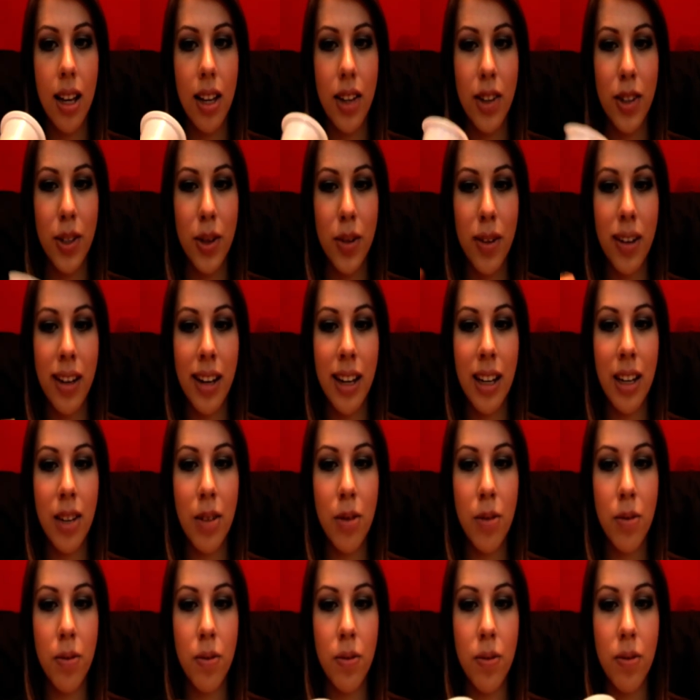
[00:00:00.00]
So I'm kind
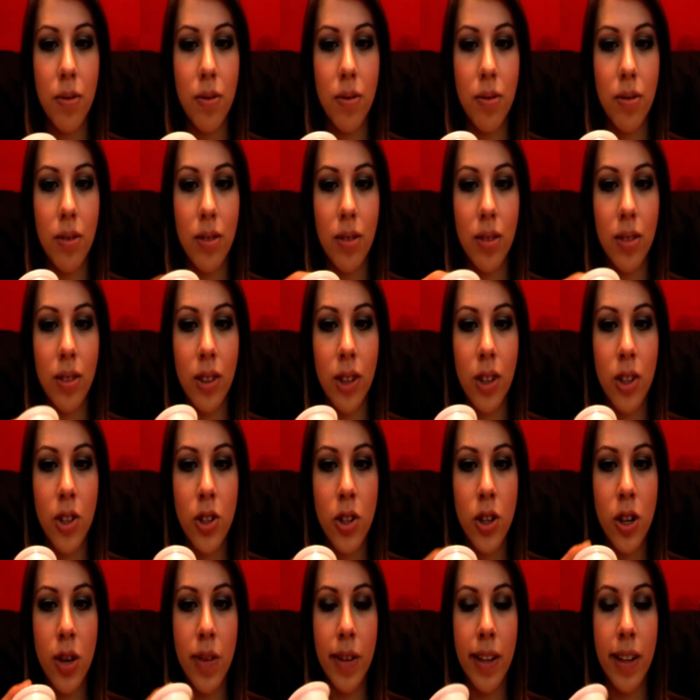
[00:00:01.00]
of not
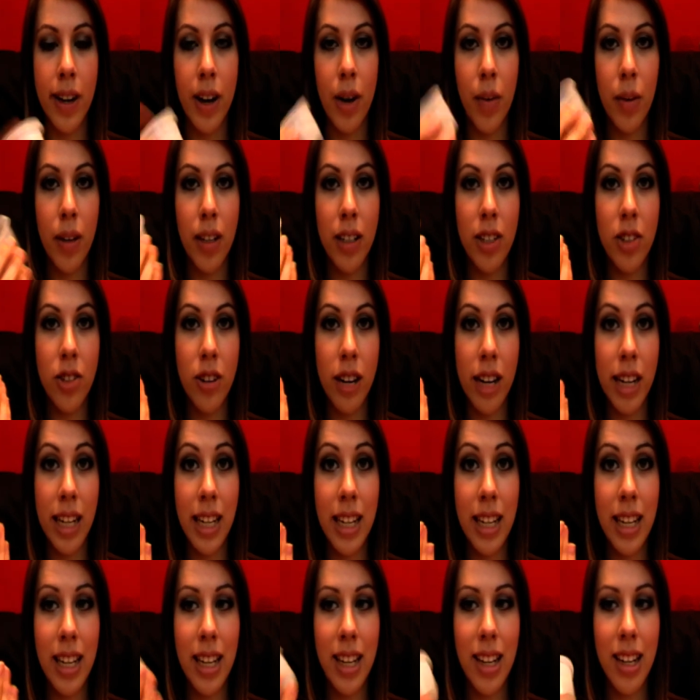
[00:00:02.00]
sure whether I want to try it
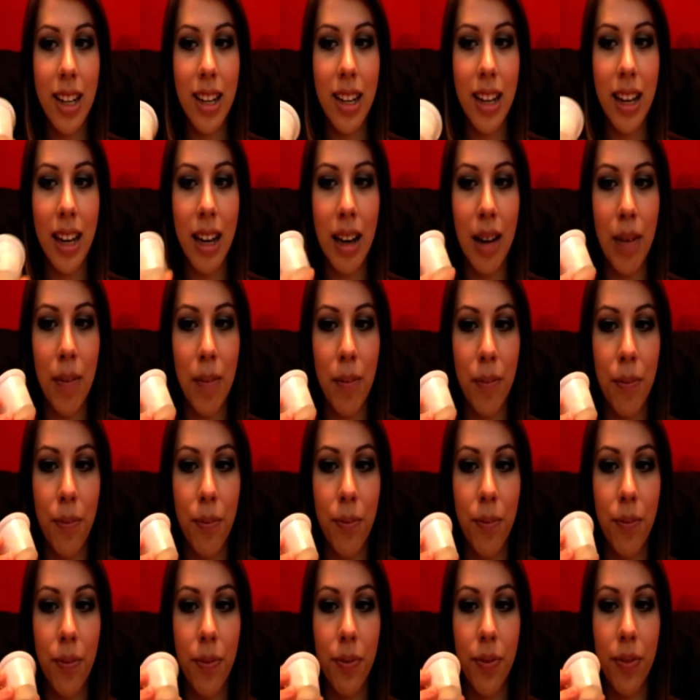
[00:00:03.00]
again.
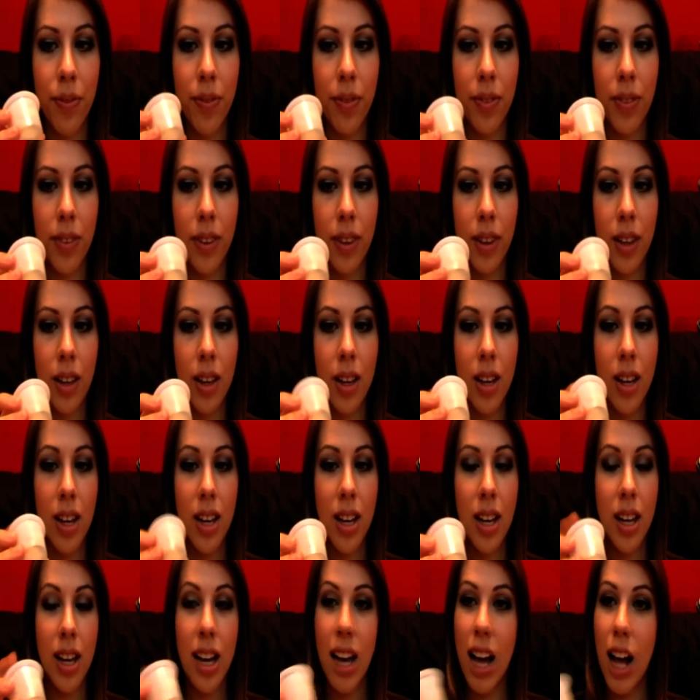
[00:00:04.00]

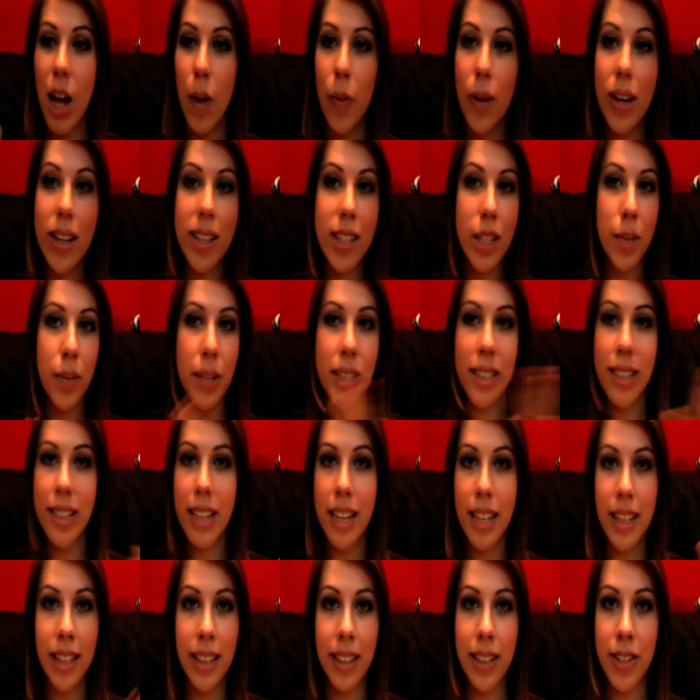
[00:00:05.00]
I'll wait until my
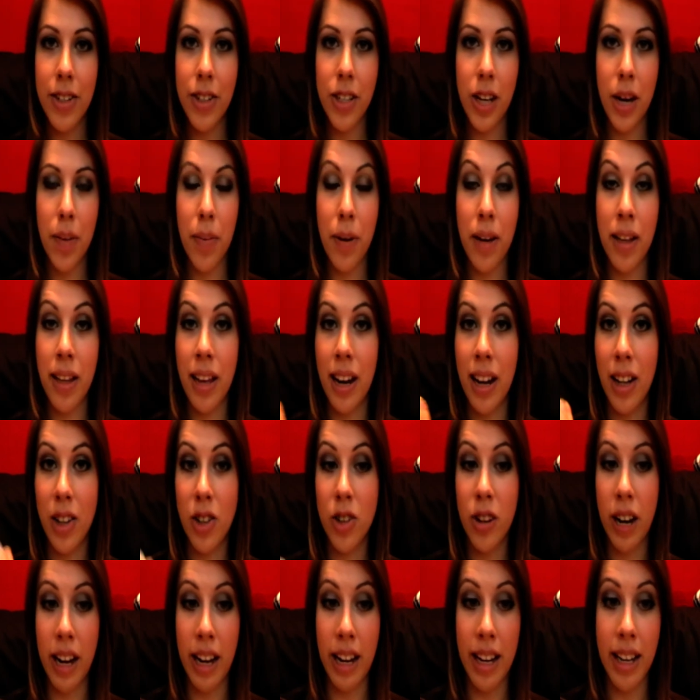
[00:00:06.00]
skin clears up and then I'll
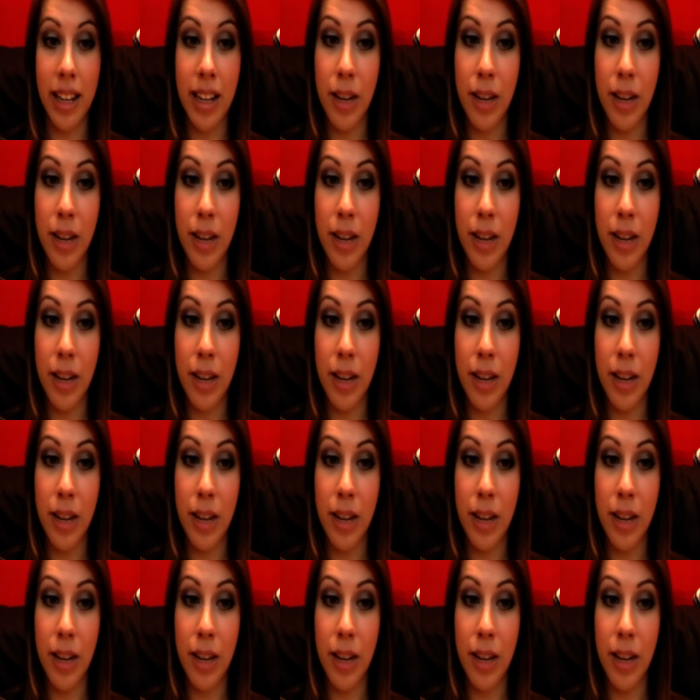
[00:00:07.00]
try it.